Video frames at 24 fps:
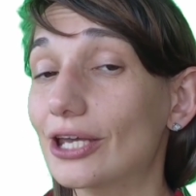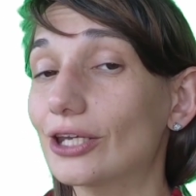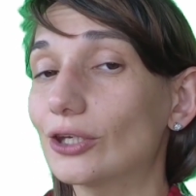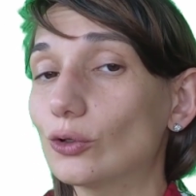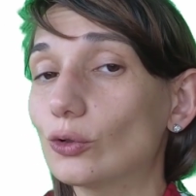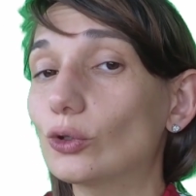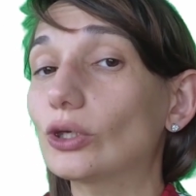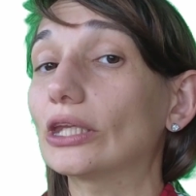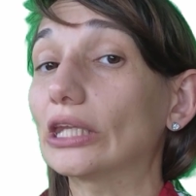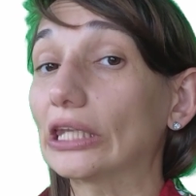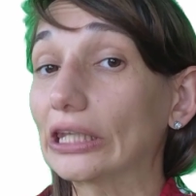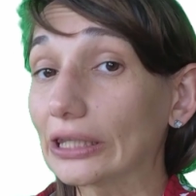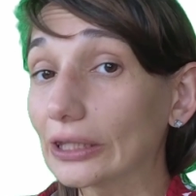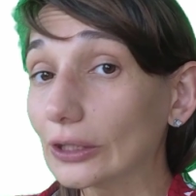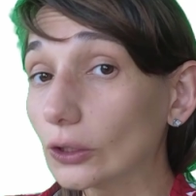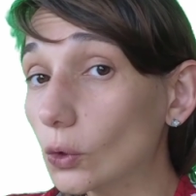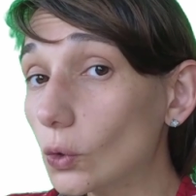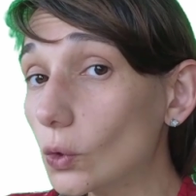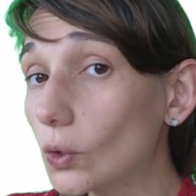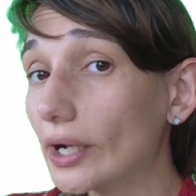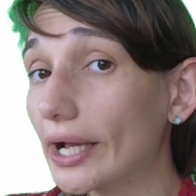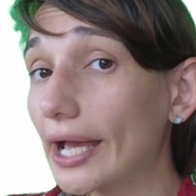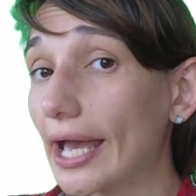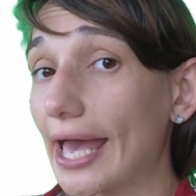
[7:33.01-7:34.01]
you can
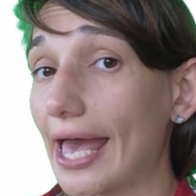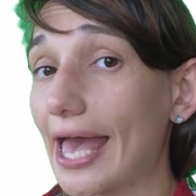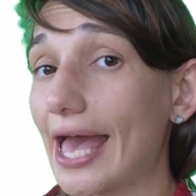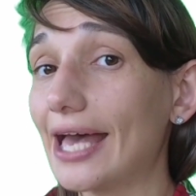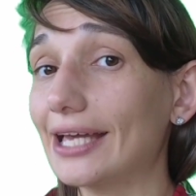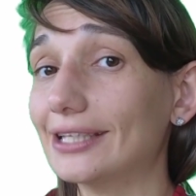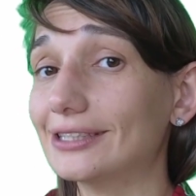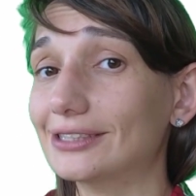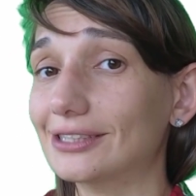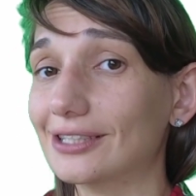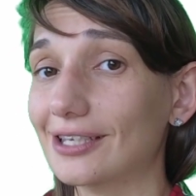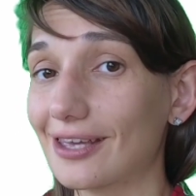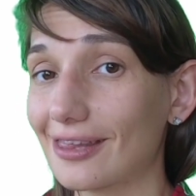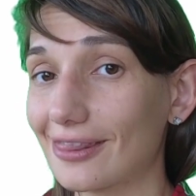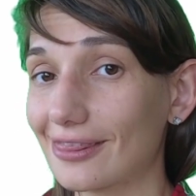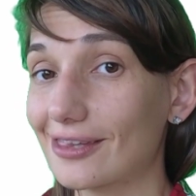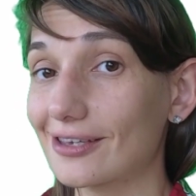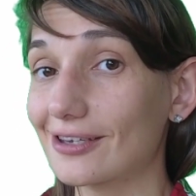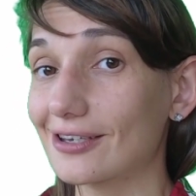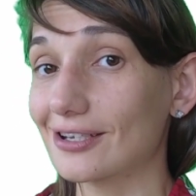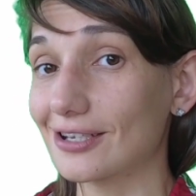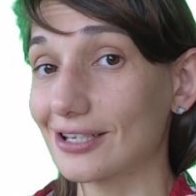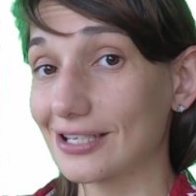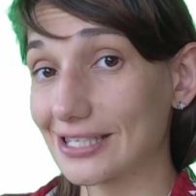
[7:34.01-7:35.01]
look at
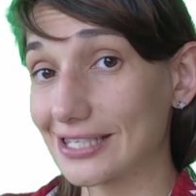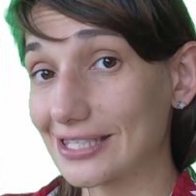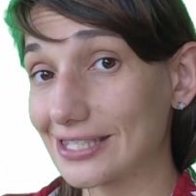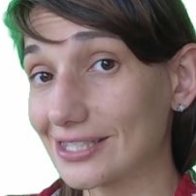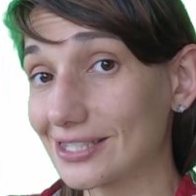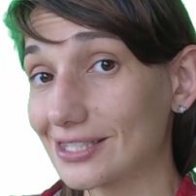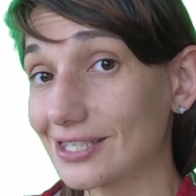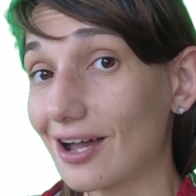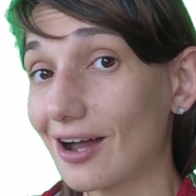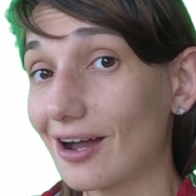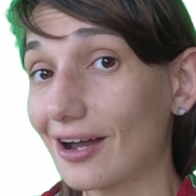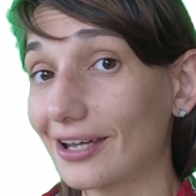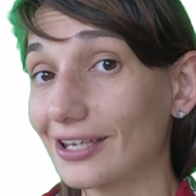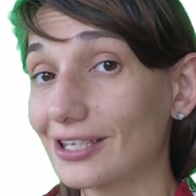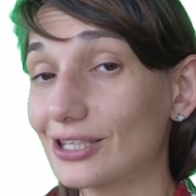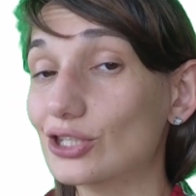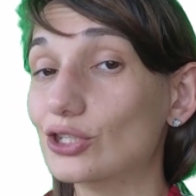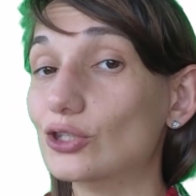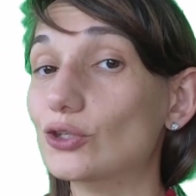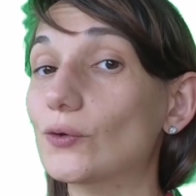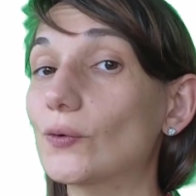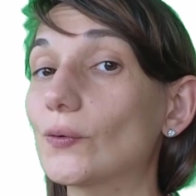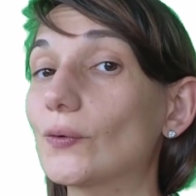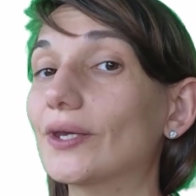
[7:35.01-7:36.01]
the
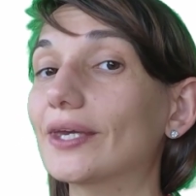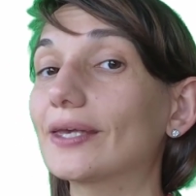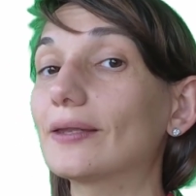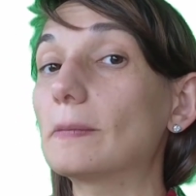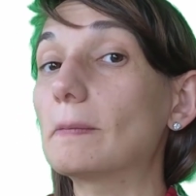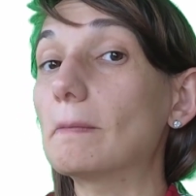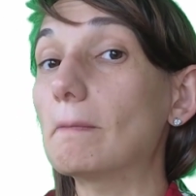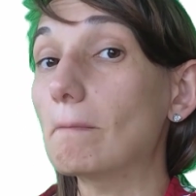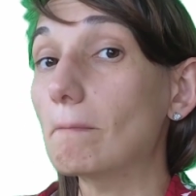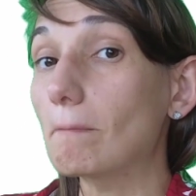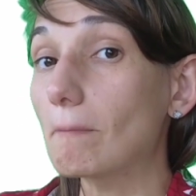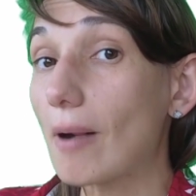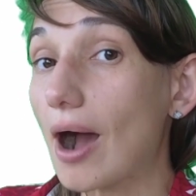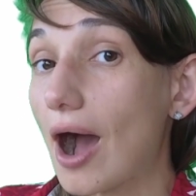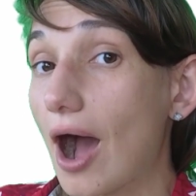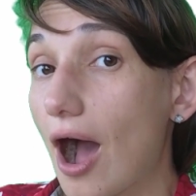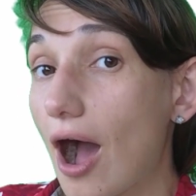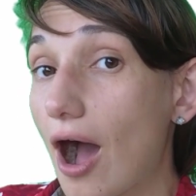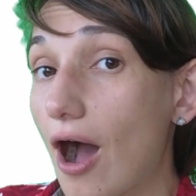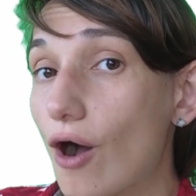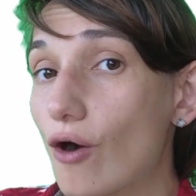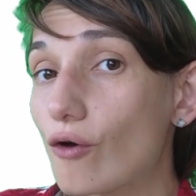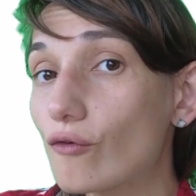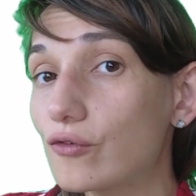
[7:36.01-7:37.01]
sites, you can
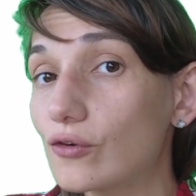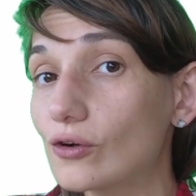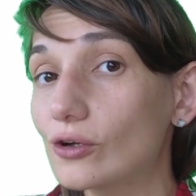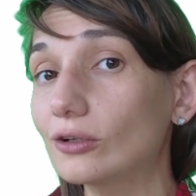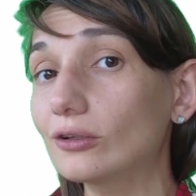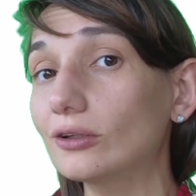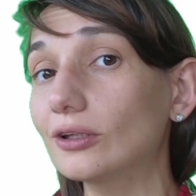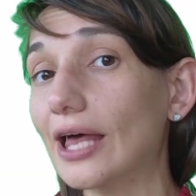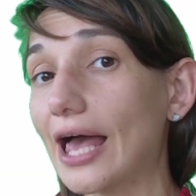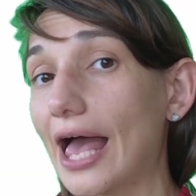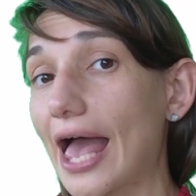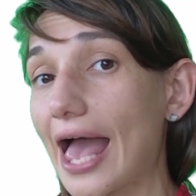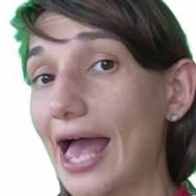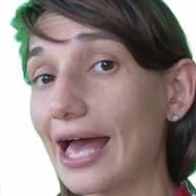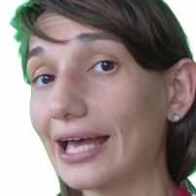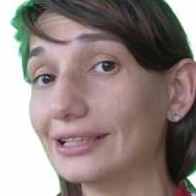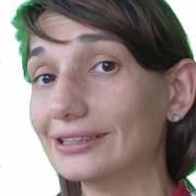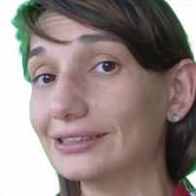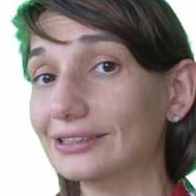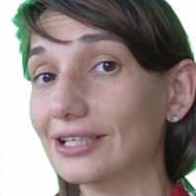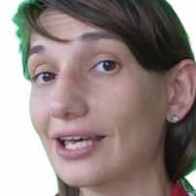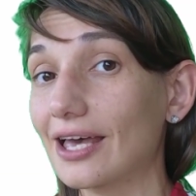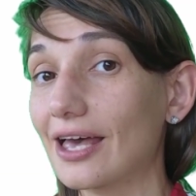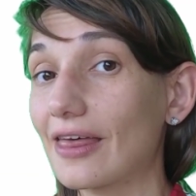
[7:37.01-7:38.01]
marvel
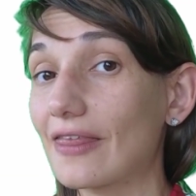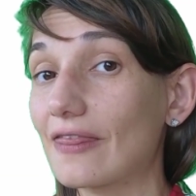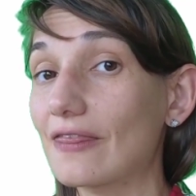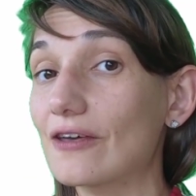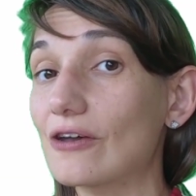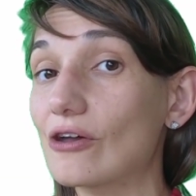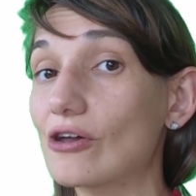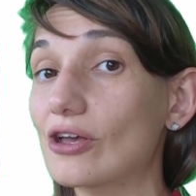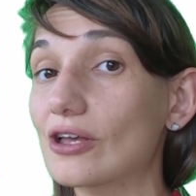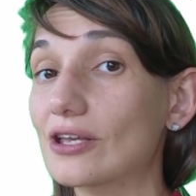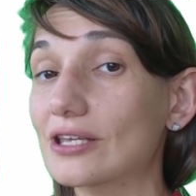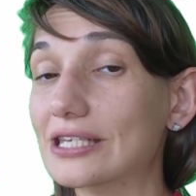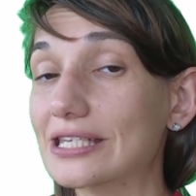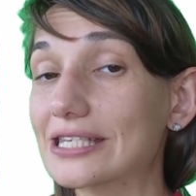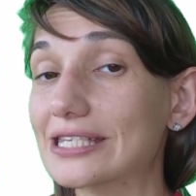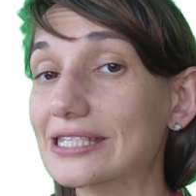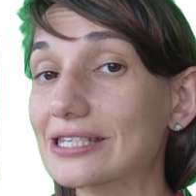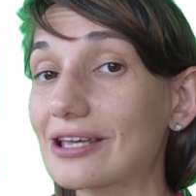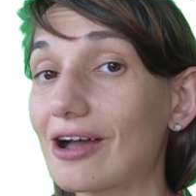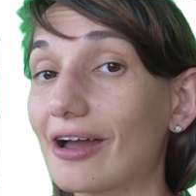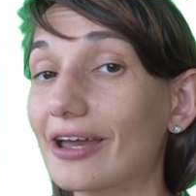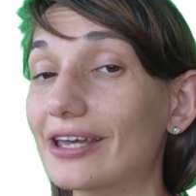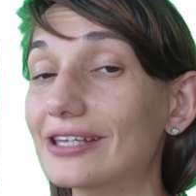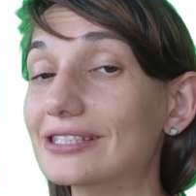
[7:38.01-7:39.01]
at the
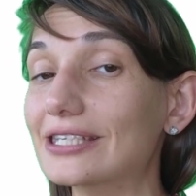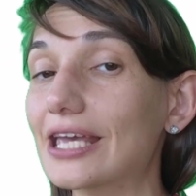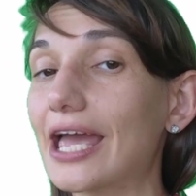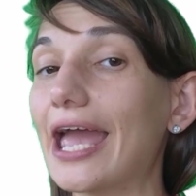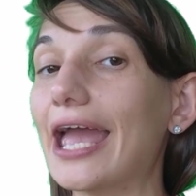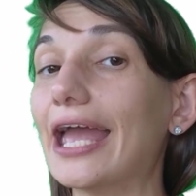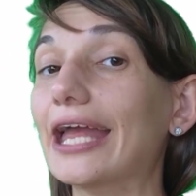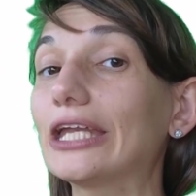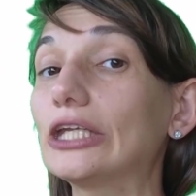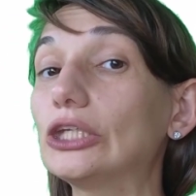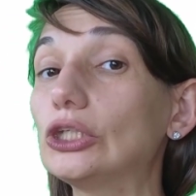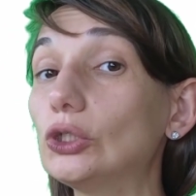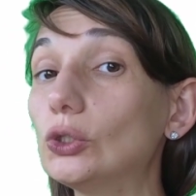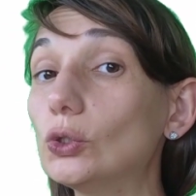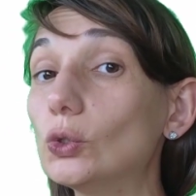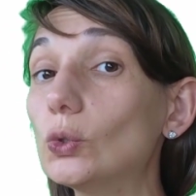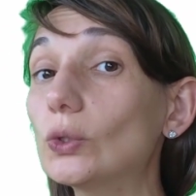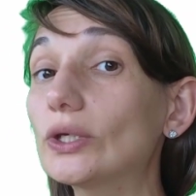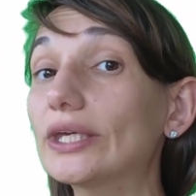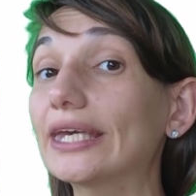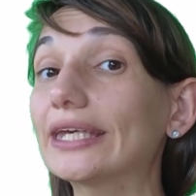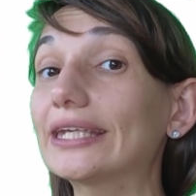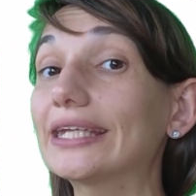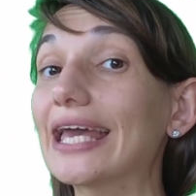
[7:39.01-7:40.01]
sites, and
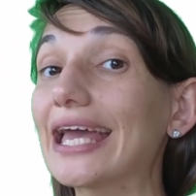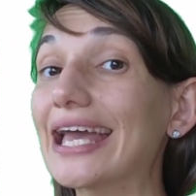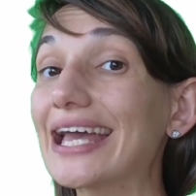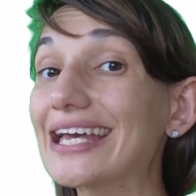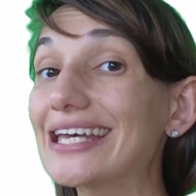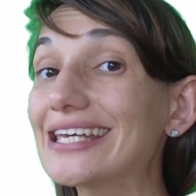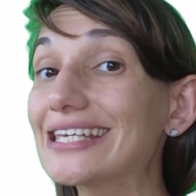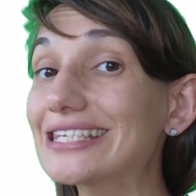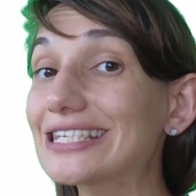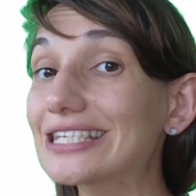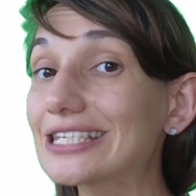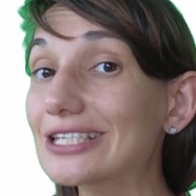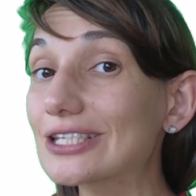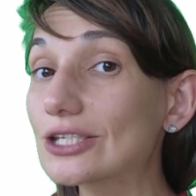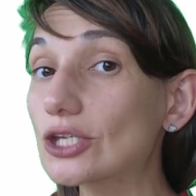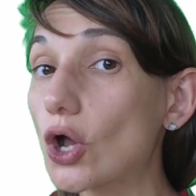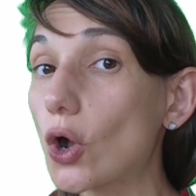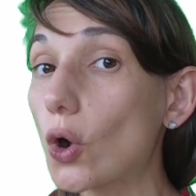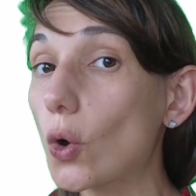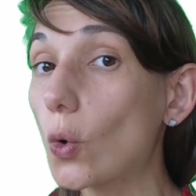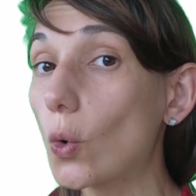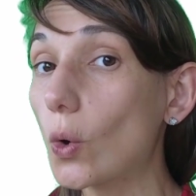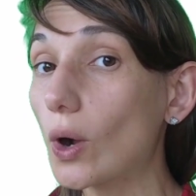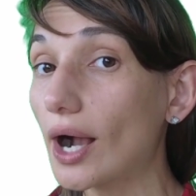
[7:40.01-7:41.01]
you can
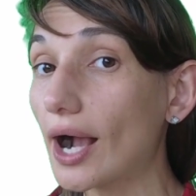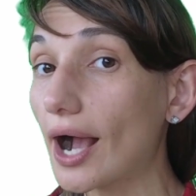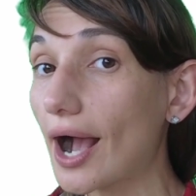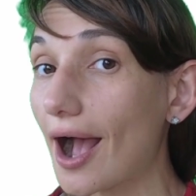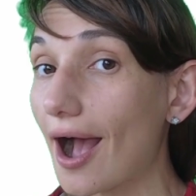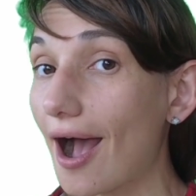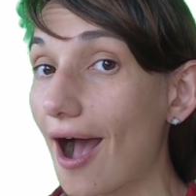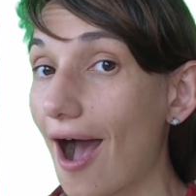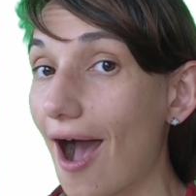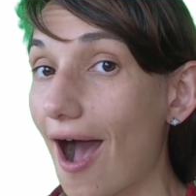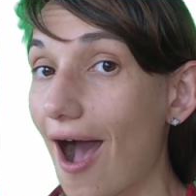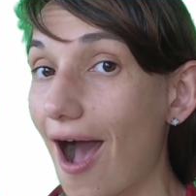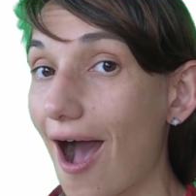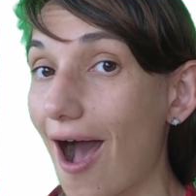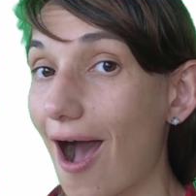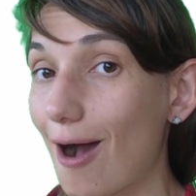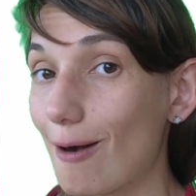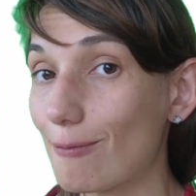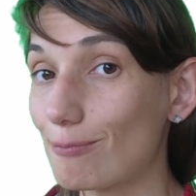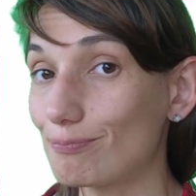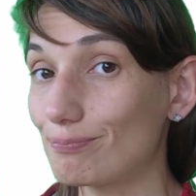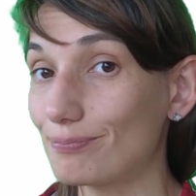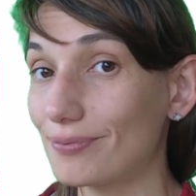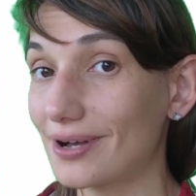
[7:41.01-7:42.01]
soak
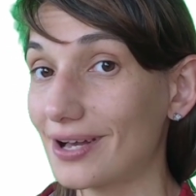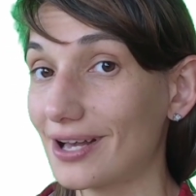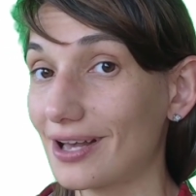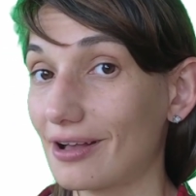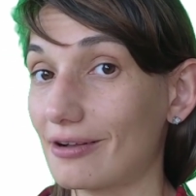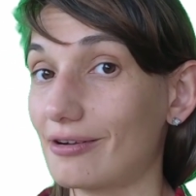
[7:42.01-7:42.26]
up